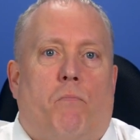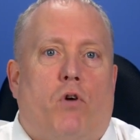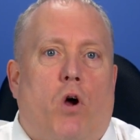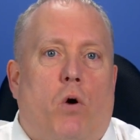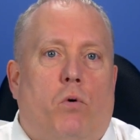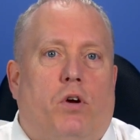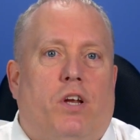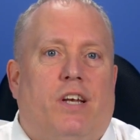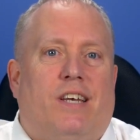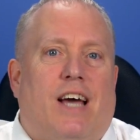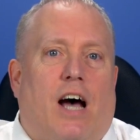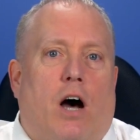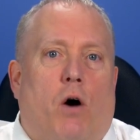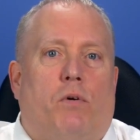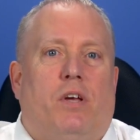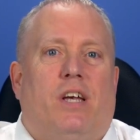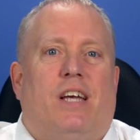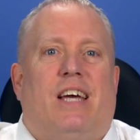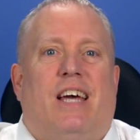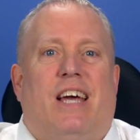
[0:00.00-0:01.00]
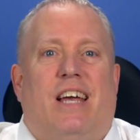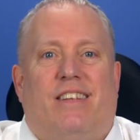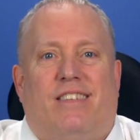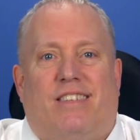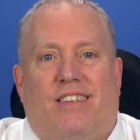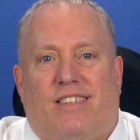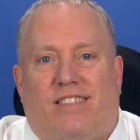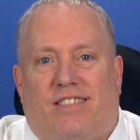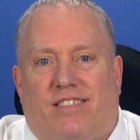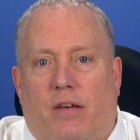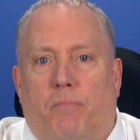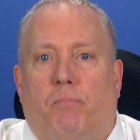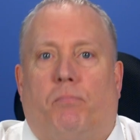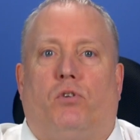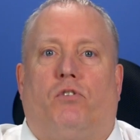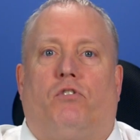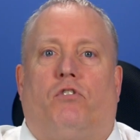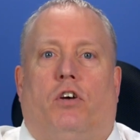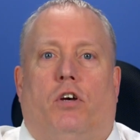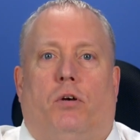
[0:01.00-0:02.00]
broken down into
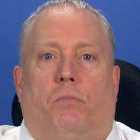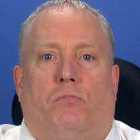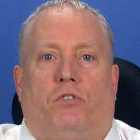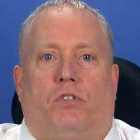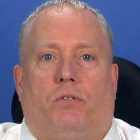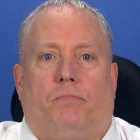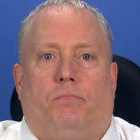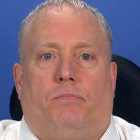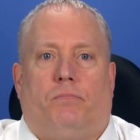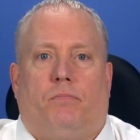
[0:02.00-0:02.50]
simple terms.